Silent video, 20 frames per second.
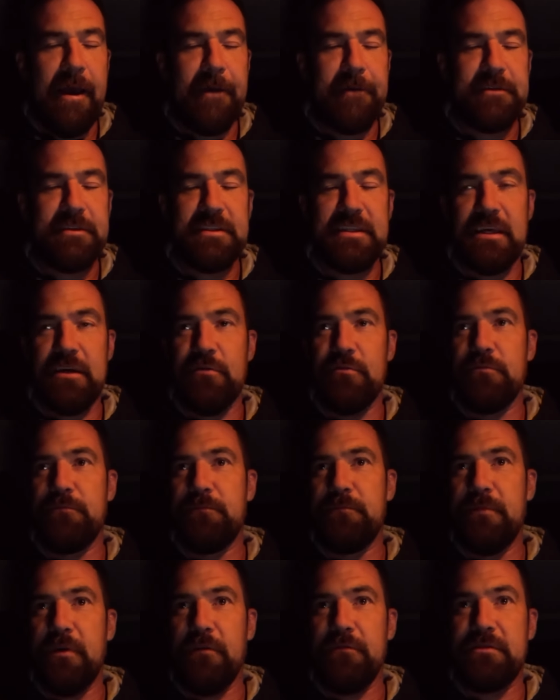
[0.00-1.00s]
Seal
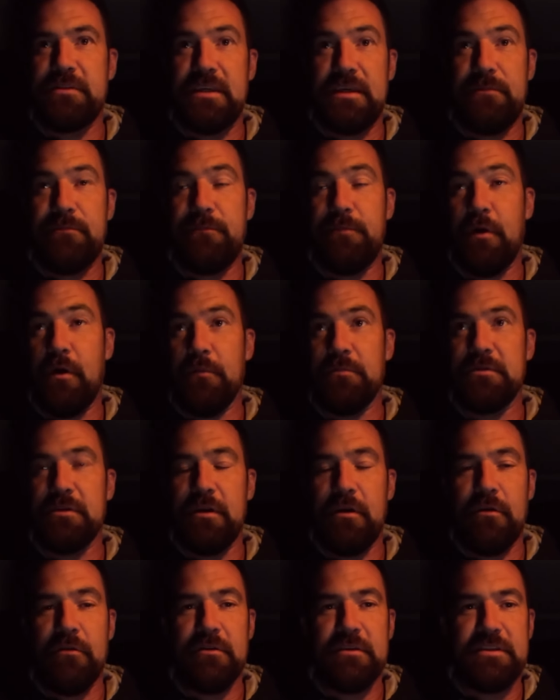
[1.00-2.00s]
obviously popped
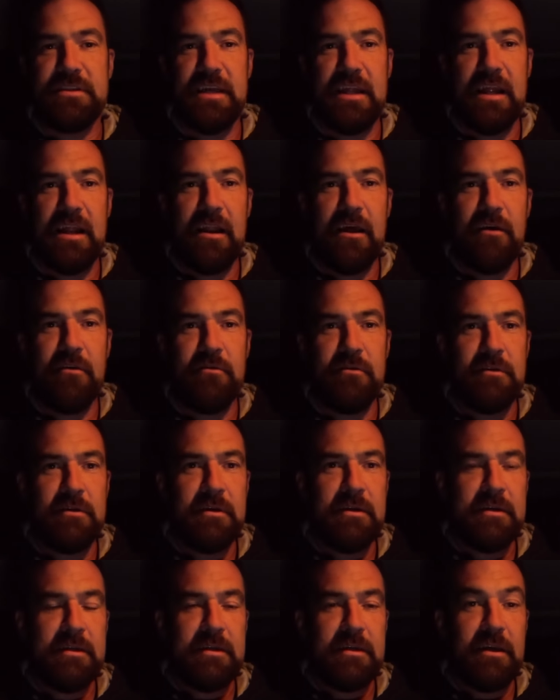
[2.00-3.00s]
along and said hello
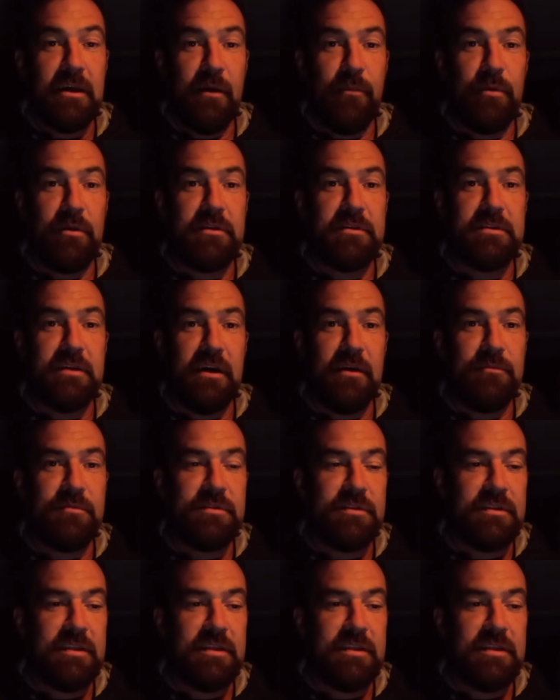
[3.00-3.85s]
a couple of times,